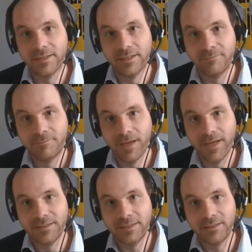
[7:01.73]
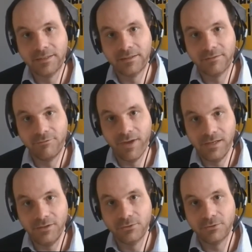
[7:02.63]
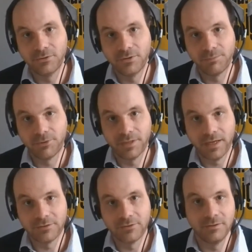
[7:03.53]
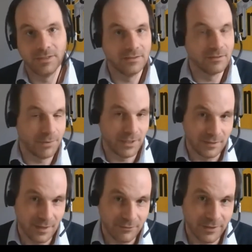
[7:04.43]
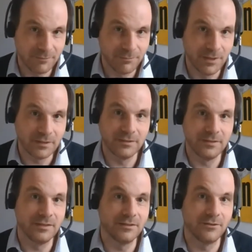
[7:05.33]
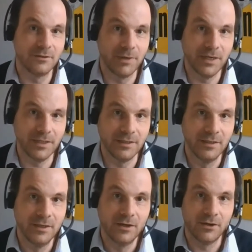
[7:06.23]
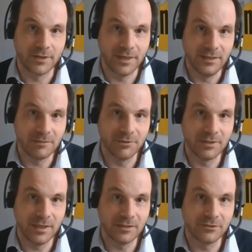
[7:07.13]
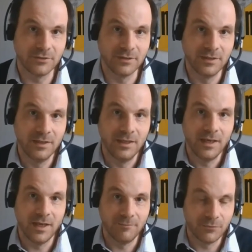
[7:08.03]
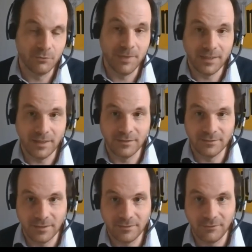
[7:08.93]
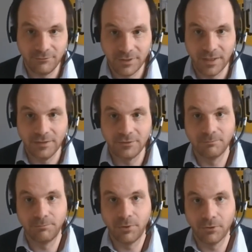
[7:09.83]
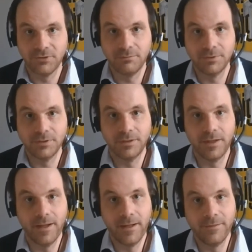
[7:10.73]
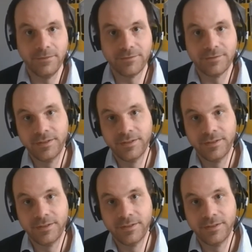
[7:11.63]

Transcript: um, adding value to the production, either by direct marketing or by organic production um, to make extensification possible. And